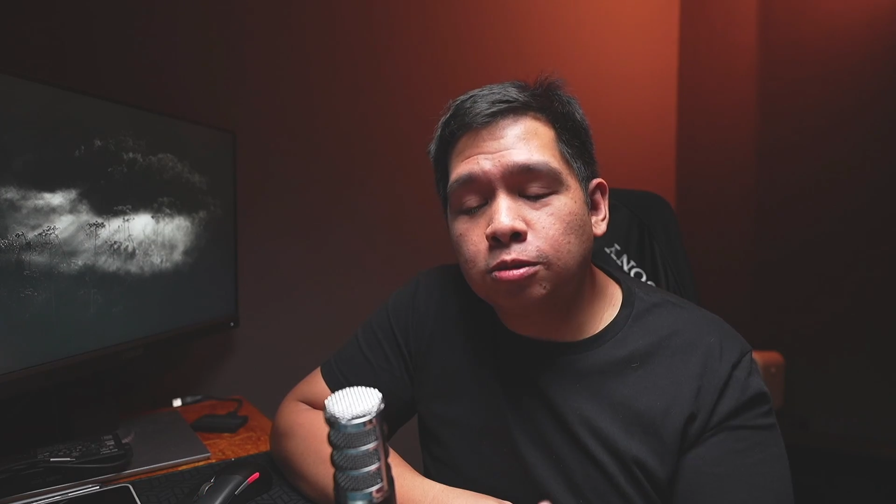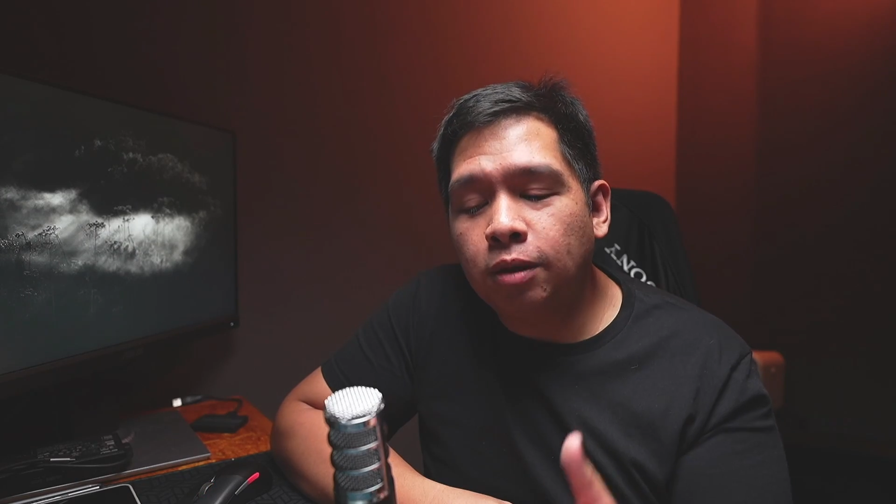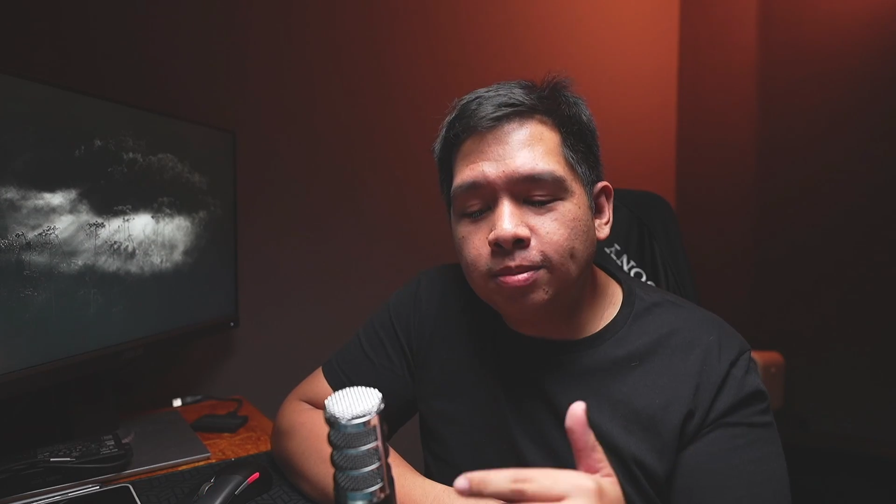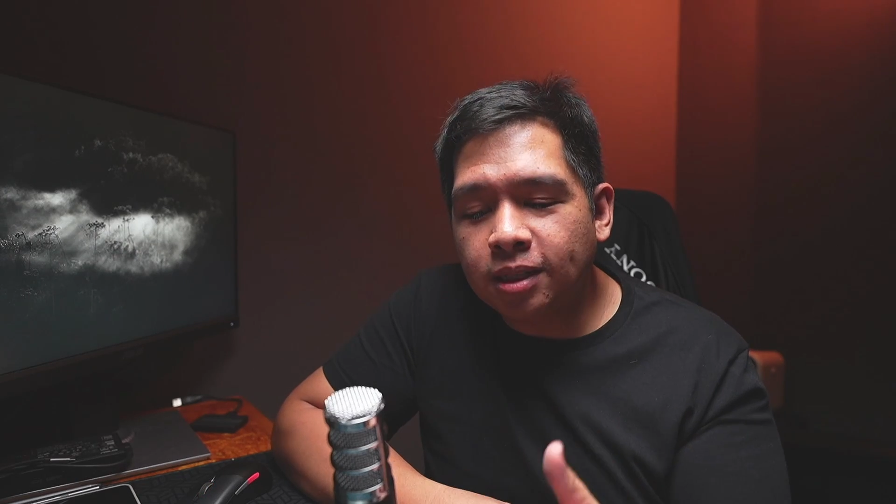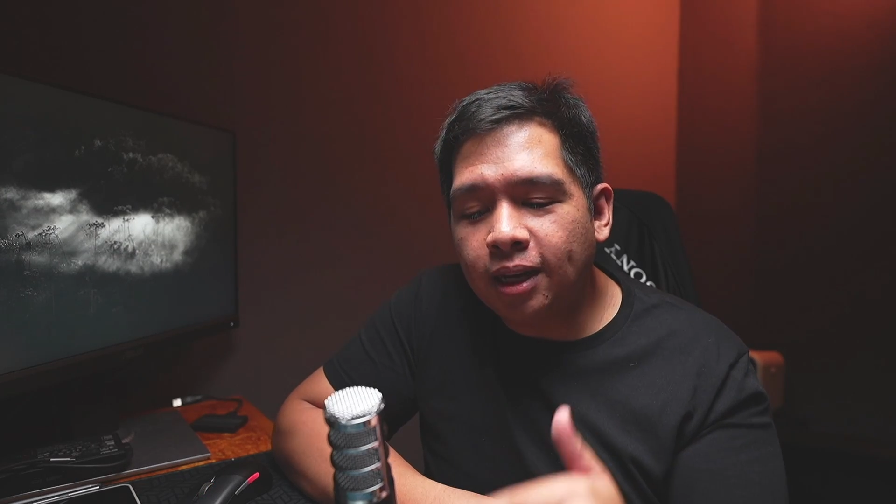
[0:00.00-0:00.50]

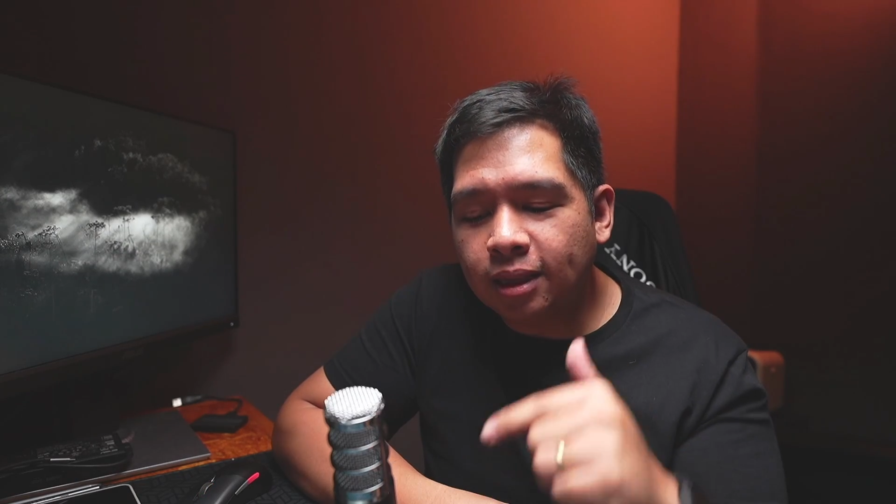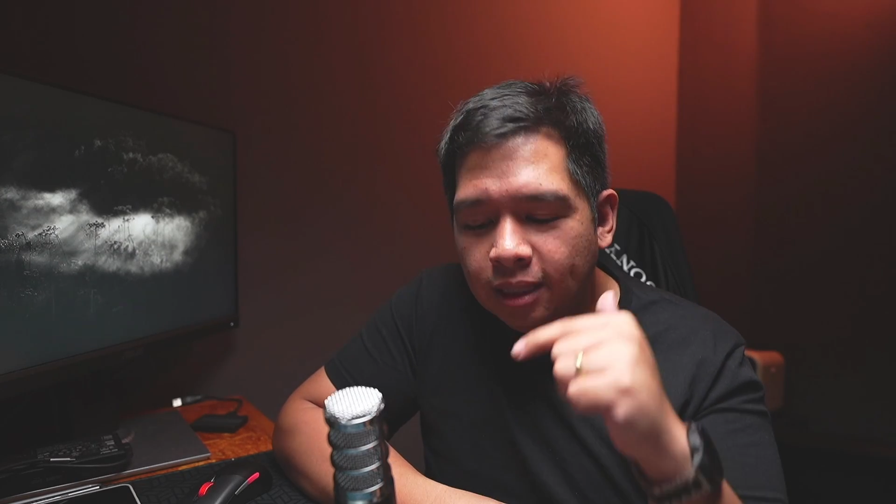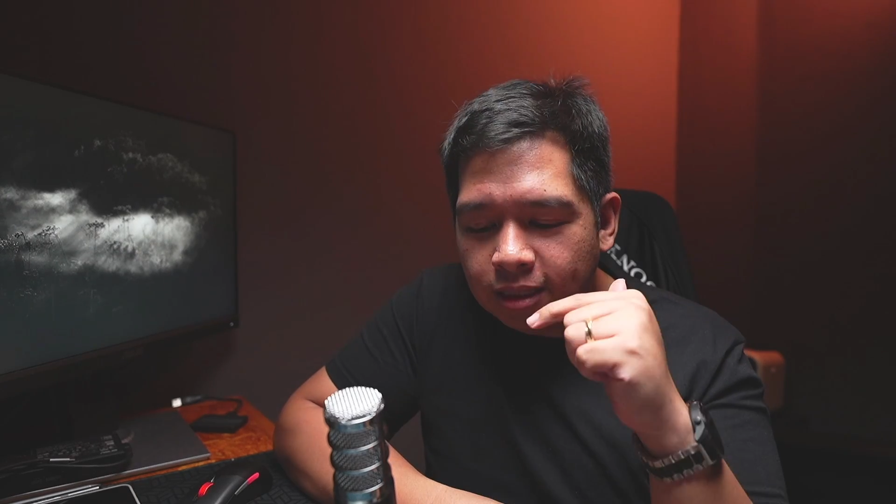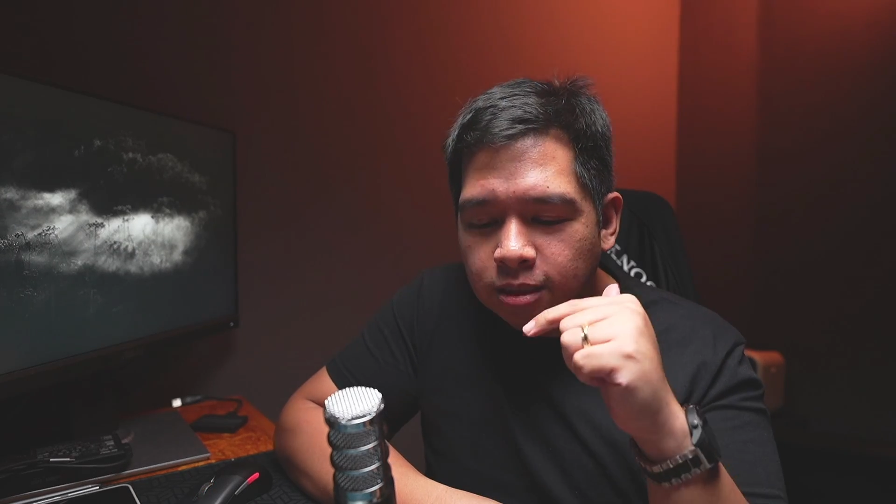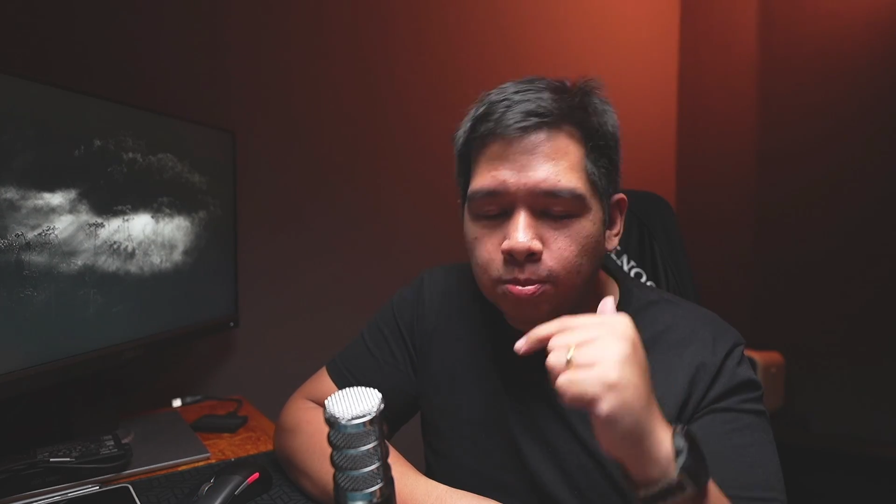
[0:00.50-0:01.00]
website
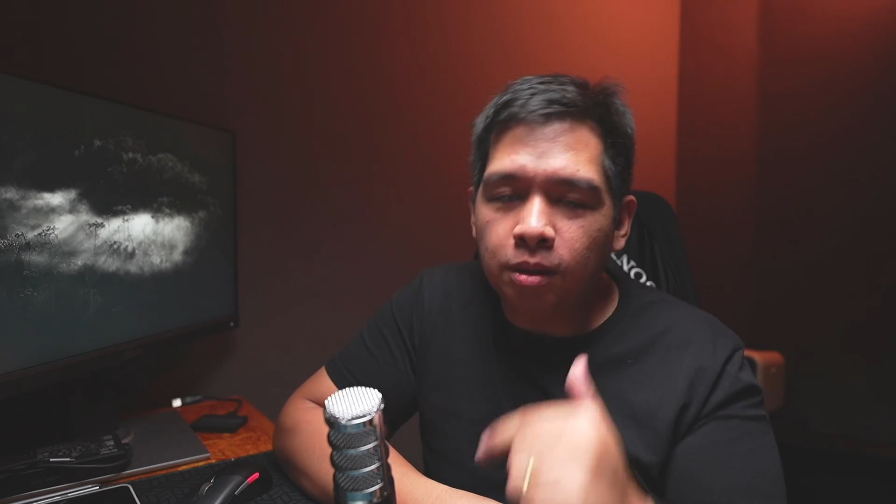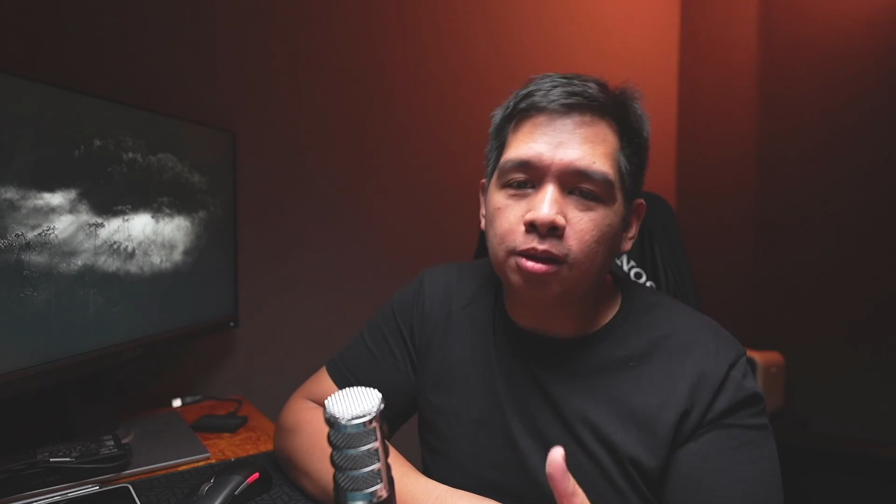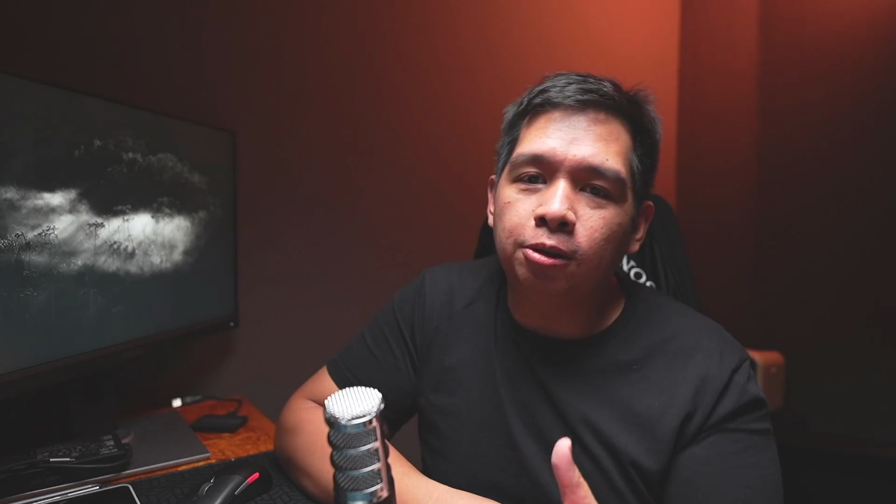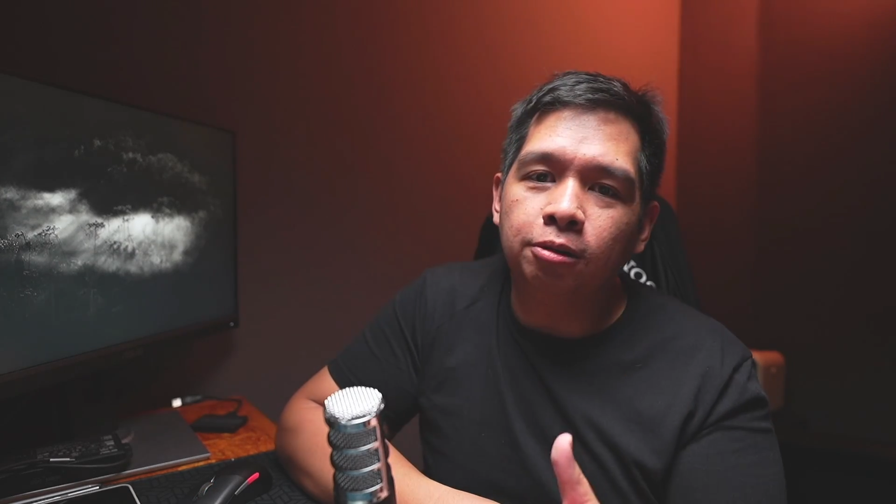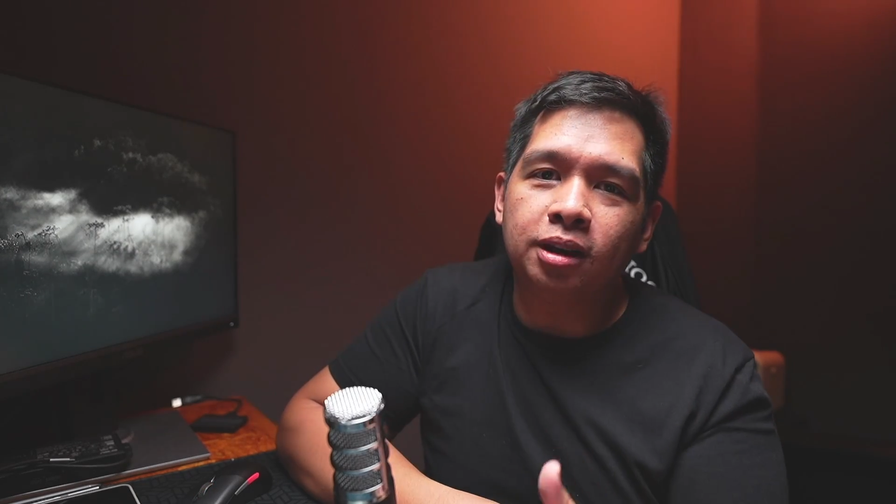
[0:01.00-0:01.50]
is
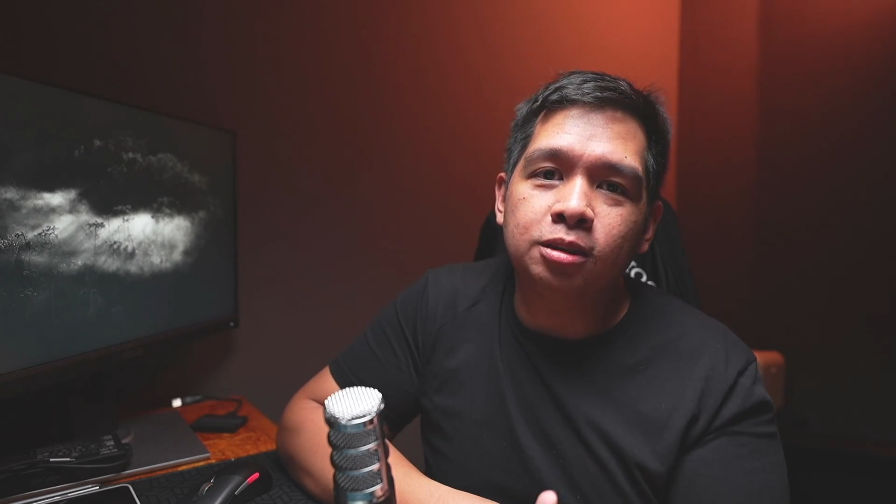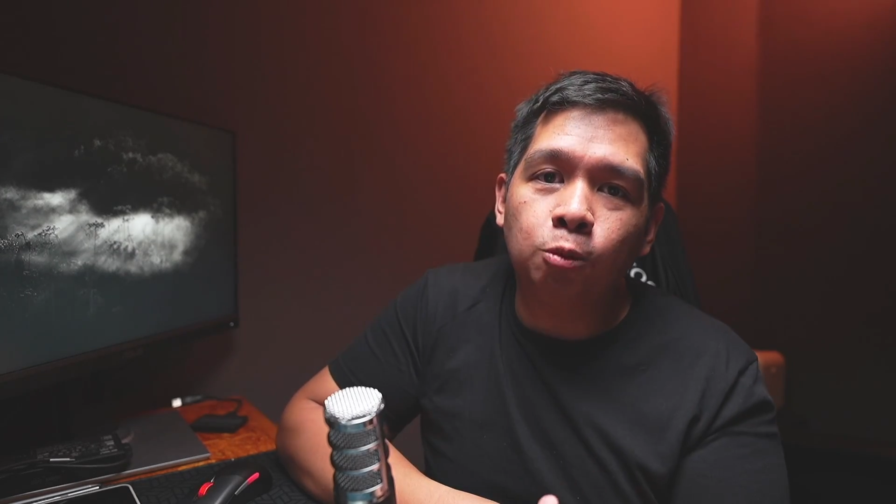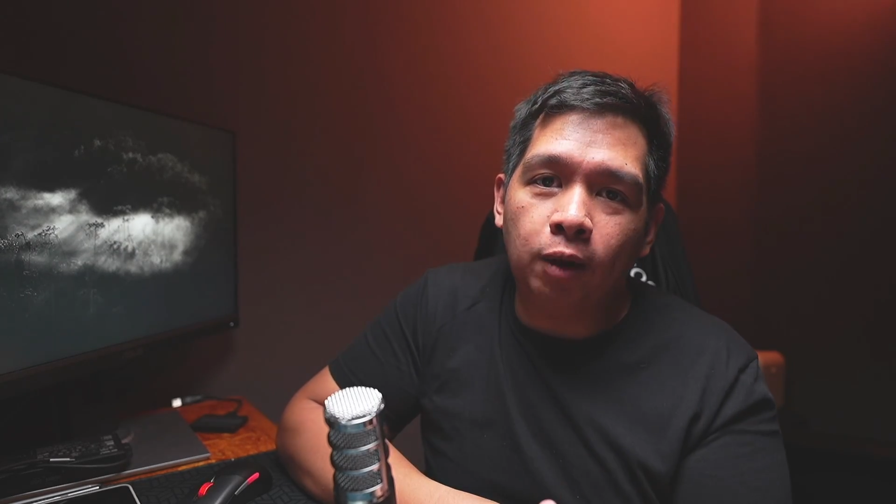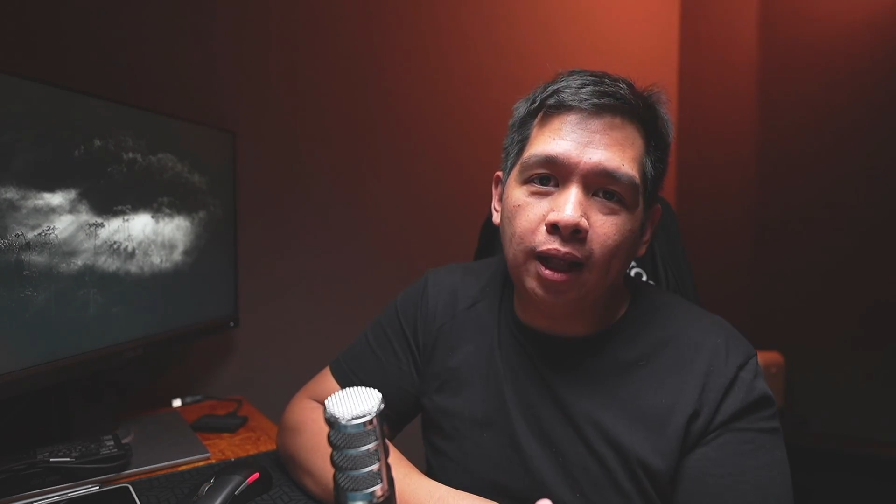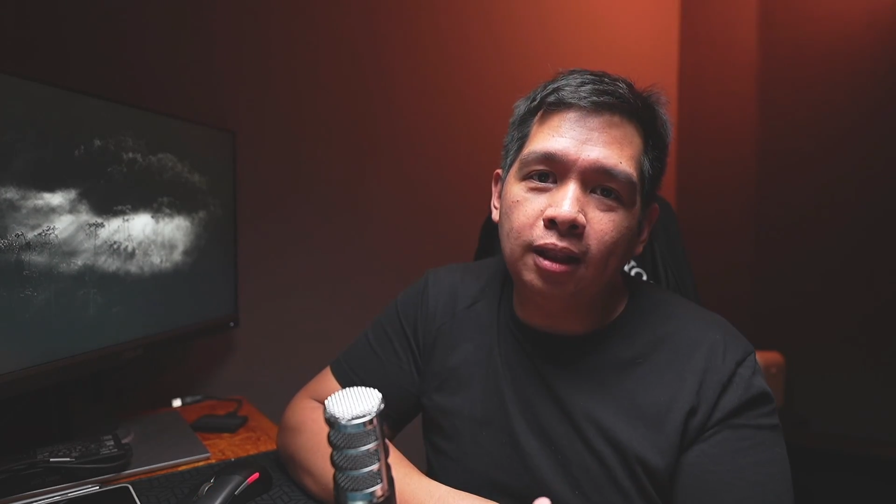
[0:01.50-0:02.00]
below as
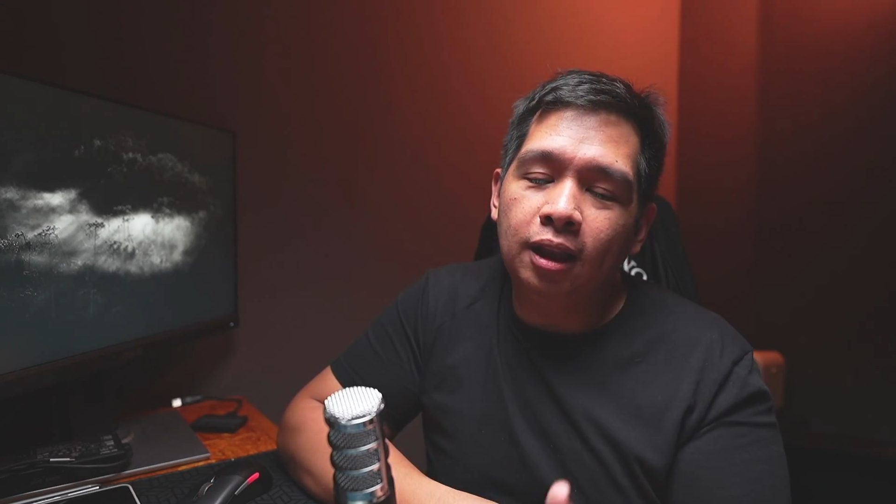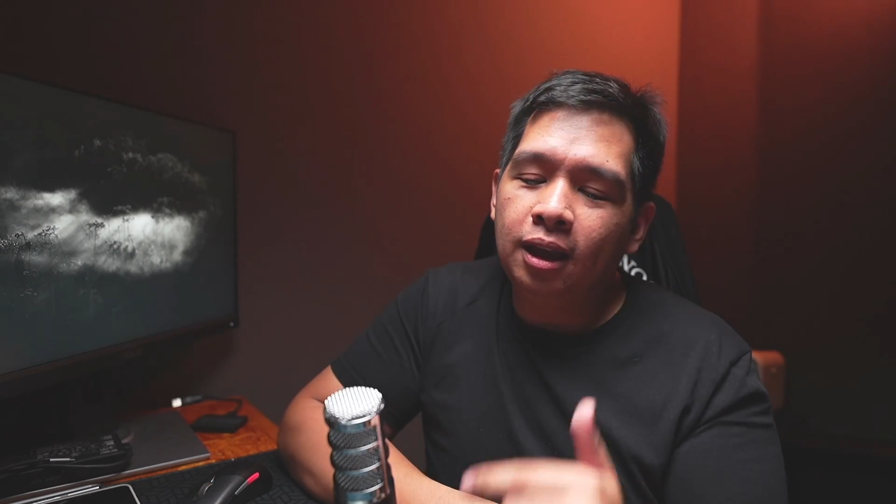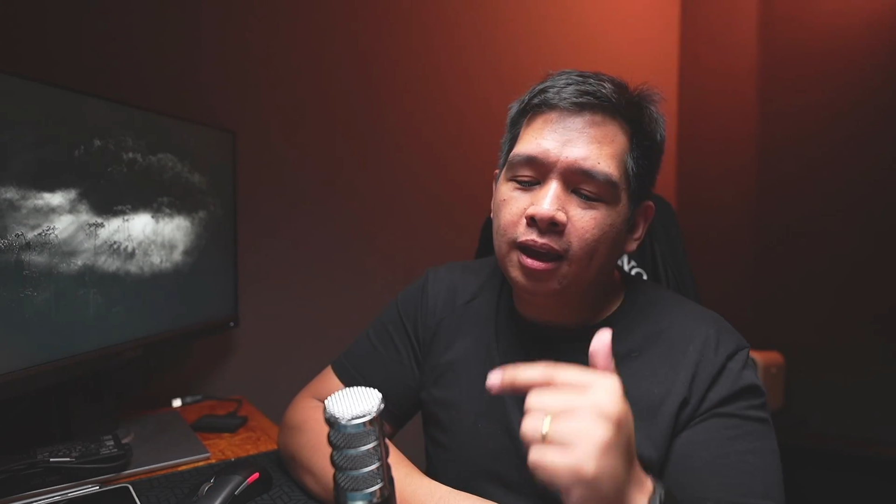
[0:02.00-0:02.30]
well.